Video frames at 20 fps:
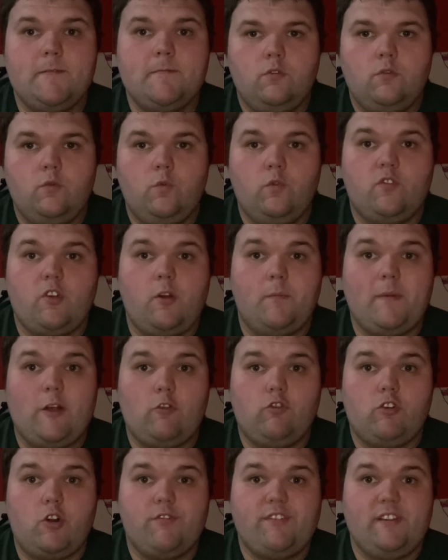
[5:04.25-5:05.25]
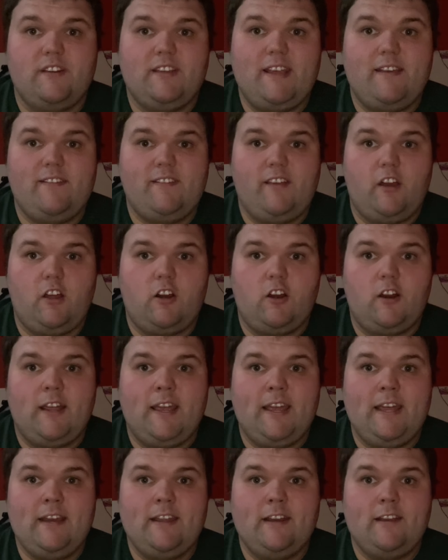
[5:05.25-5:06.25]
who somehow grows a daisy on her
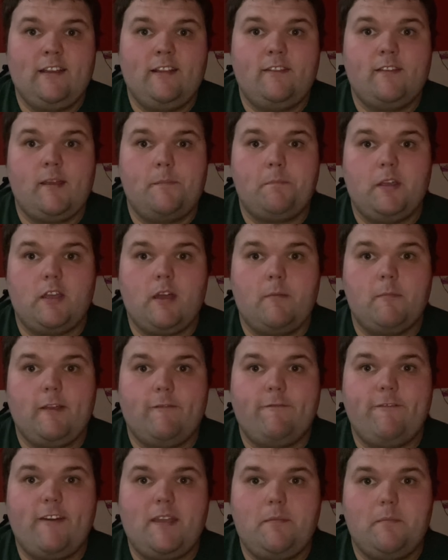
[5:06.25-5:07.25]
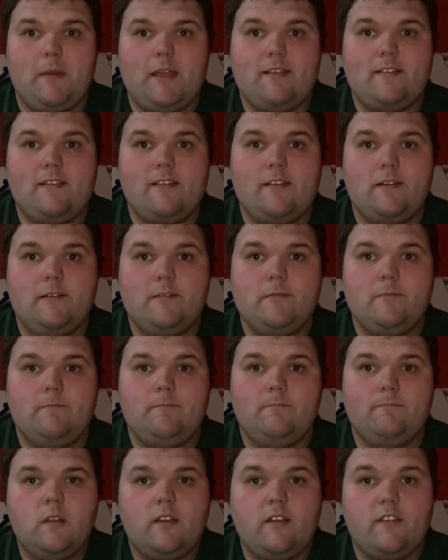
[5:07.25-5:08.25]
head and ends up becoming famous.
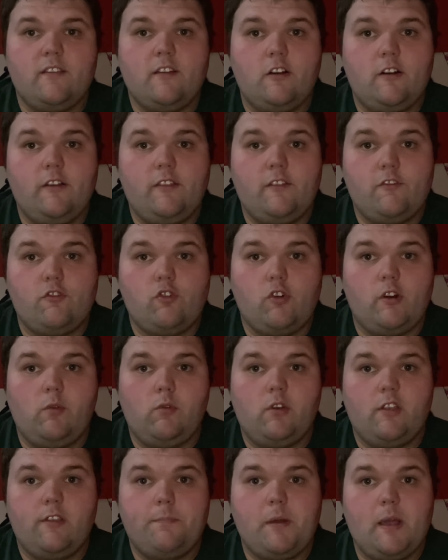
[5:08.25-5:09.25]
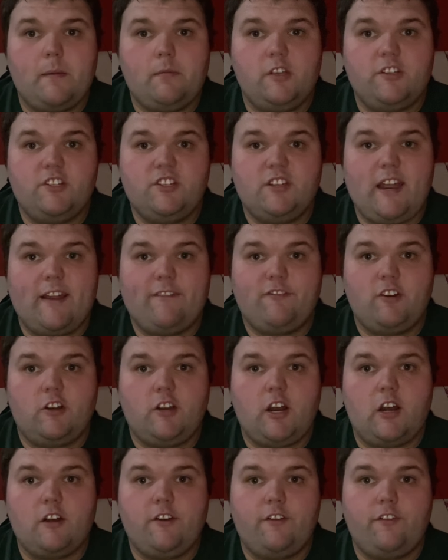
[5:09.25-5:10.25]
Considering the story was published after
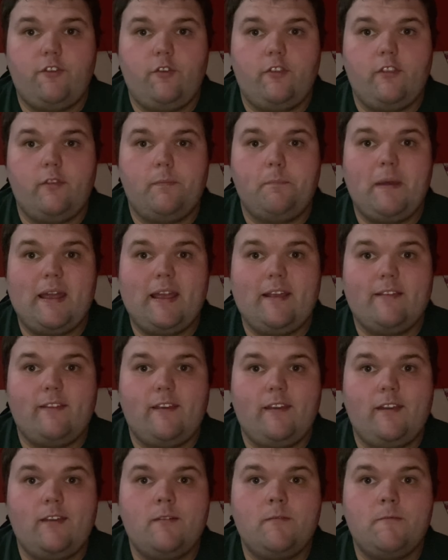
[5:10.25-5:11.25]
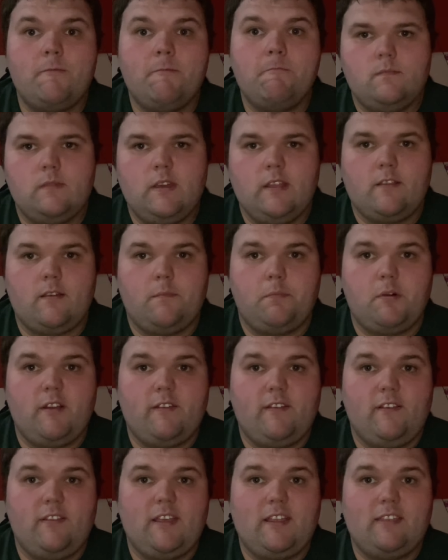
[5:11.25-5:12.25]
Dr. Seuss's passing, it's
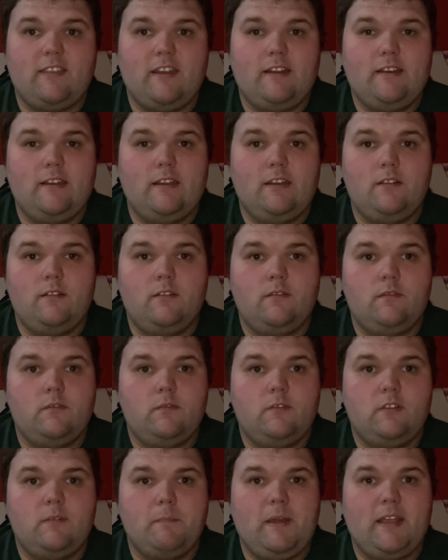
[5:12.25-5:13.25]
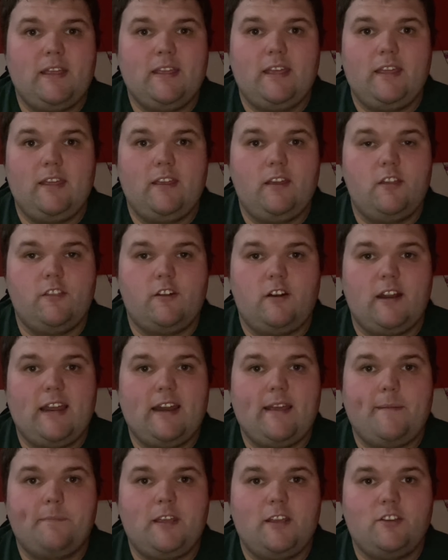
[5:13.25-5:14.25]
surprising that they didn't make any other
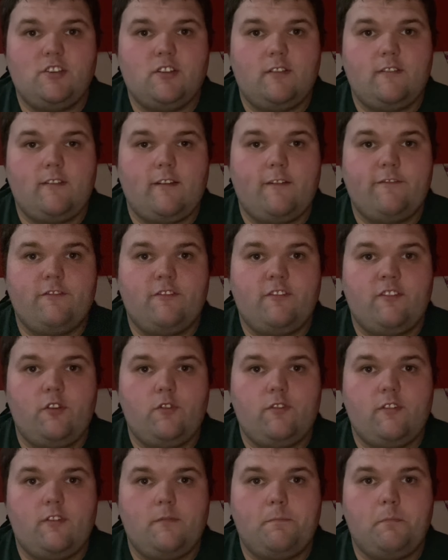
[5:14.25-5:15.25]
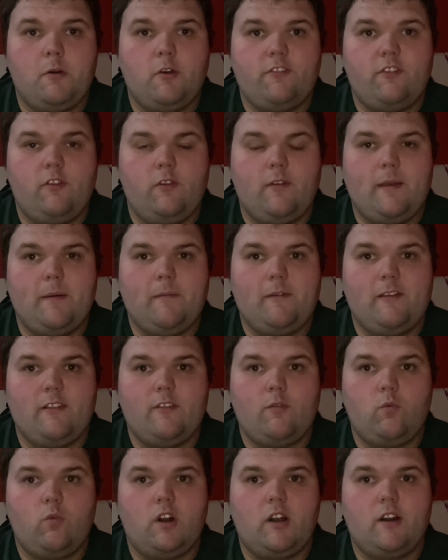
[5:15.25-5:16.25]
adaptations of Seuss's
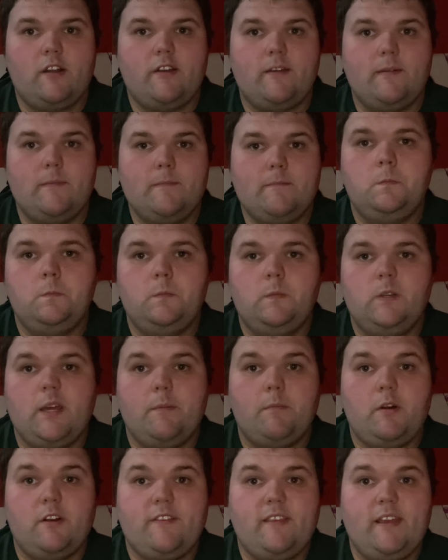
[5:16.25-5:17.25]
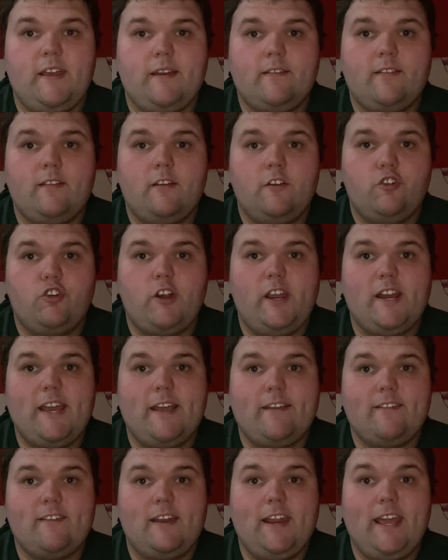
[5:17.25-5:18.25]
posthumous work. Number 6. Green
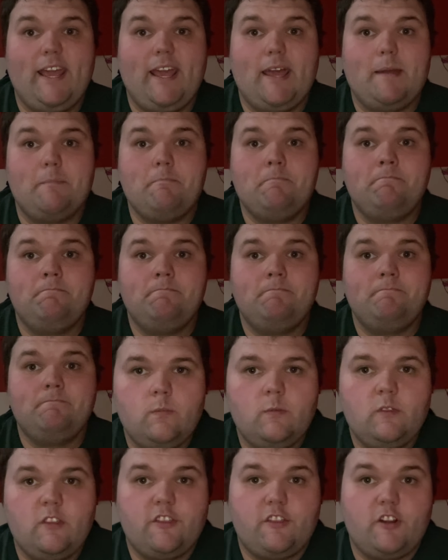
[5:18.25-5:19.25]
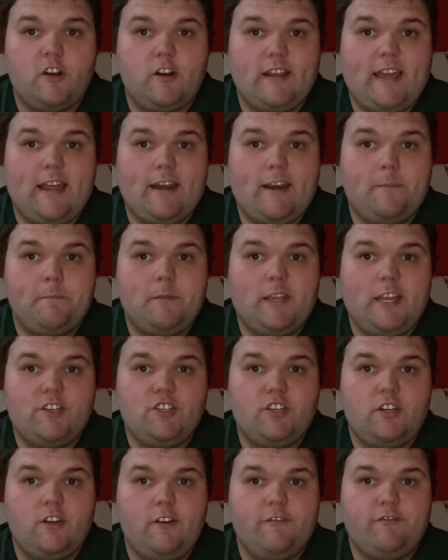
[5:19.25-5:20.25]
Eggs and Ham the third
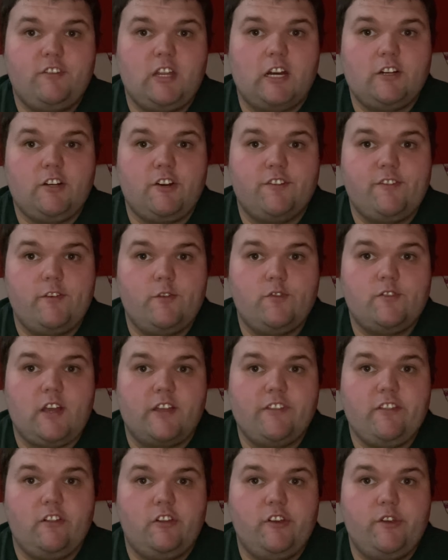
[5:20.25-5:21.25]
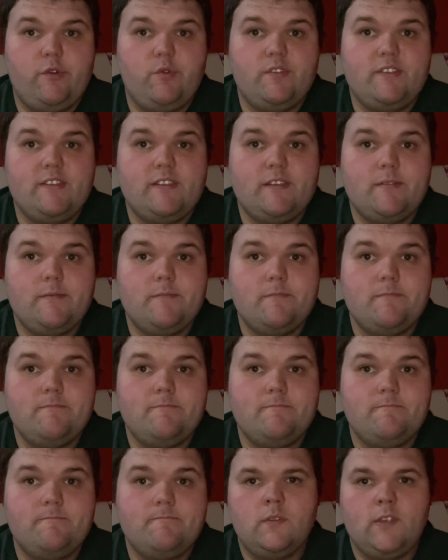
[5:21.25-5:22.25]
adaptation of Dr. Seuss on the Loose.
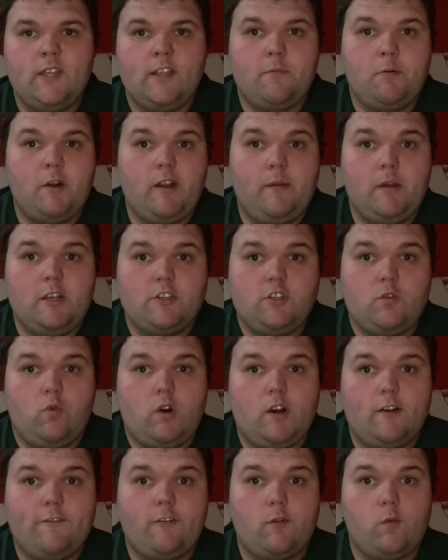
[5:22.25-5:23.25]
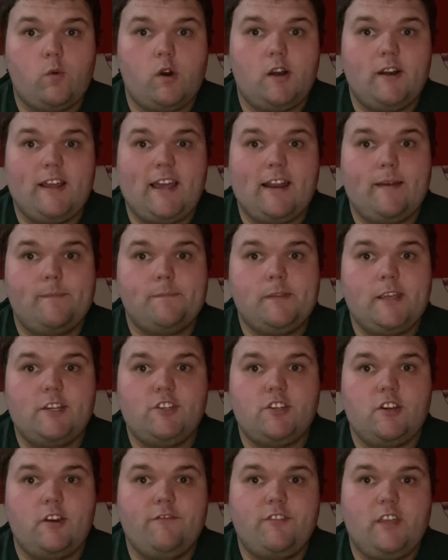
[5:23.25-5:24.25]
It's pretty much a word-for-word -word
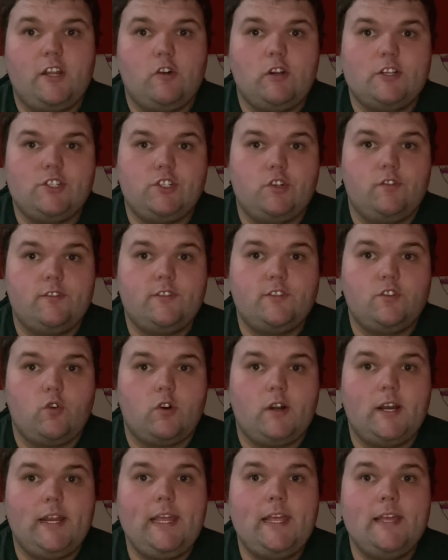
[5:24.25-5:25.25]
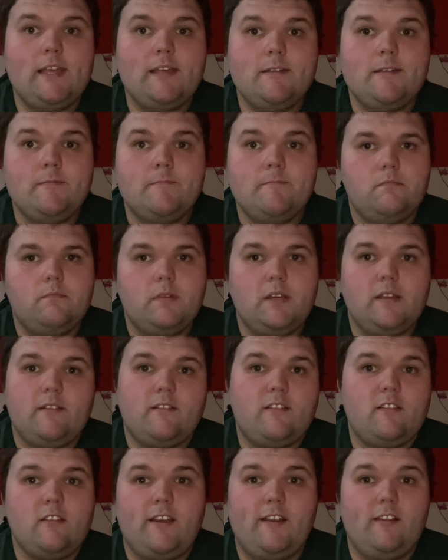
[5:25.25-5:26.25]
adaptation of the original story, but
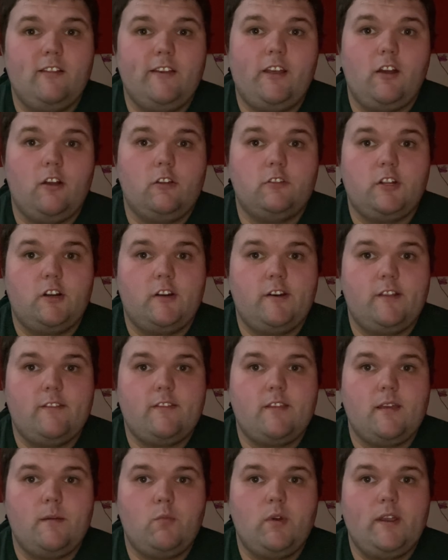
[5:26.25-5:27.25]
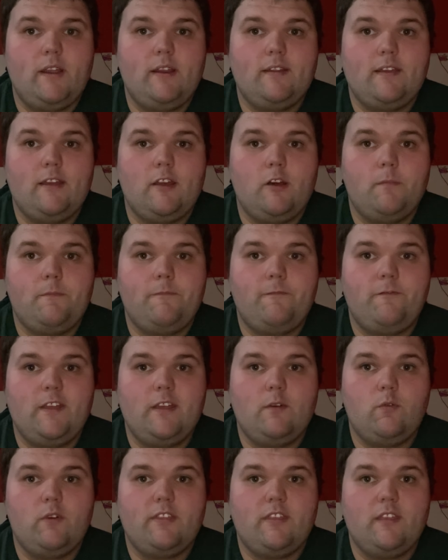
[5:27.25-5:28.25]
slightly altered in some way to help
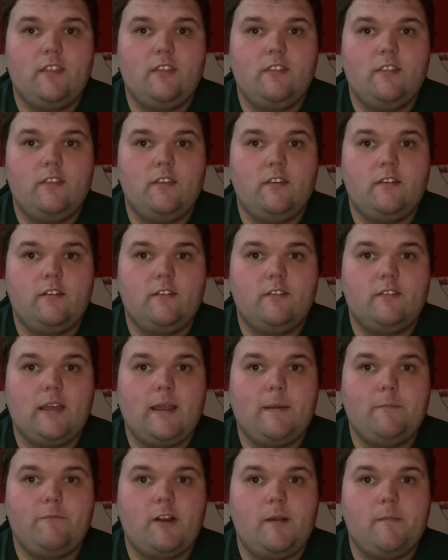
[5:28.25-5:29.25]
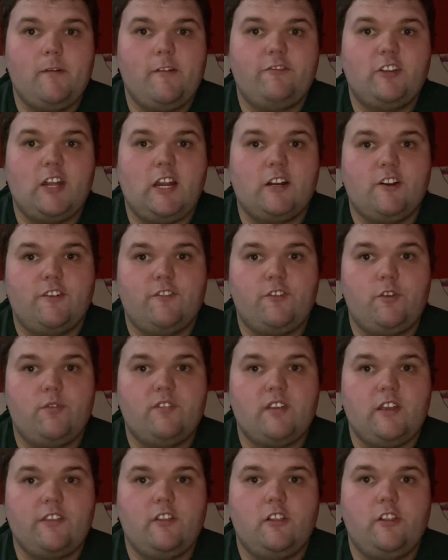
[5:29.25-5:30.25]
fit within the time frame of Dr. Seuss
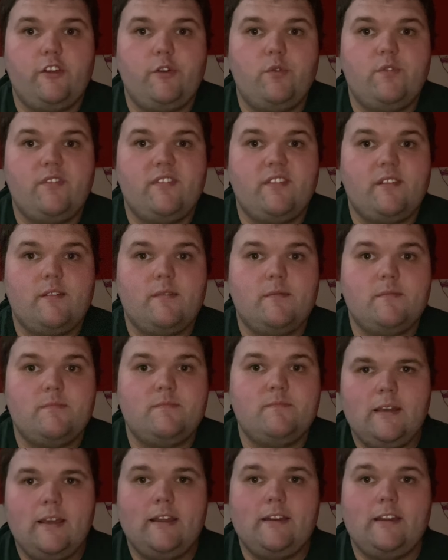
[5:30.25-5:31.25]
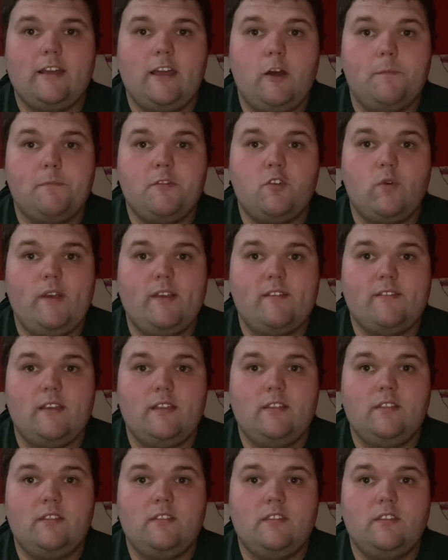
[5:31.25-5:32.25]
on the Loose, and to help squeeze
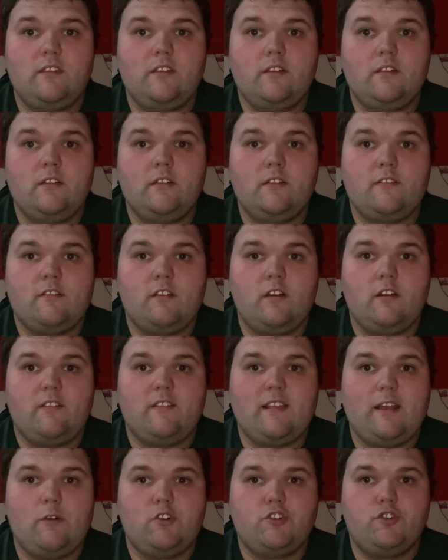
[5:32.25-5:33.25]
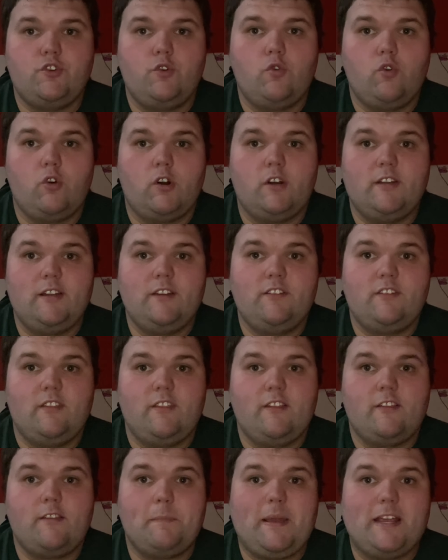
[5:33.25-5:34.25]
in the songs that were shoehorned into
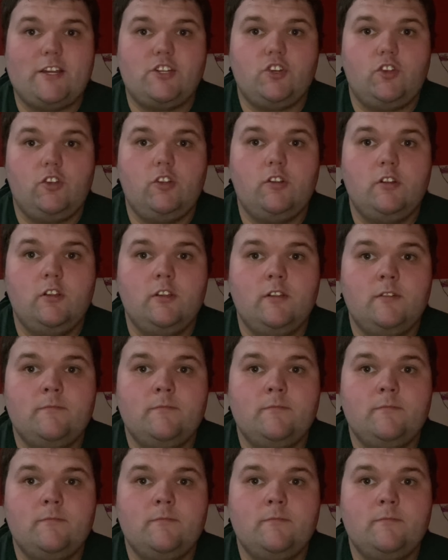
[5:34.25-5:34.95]
the special.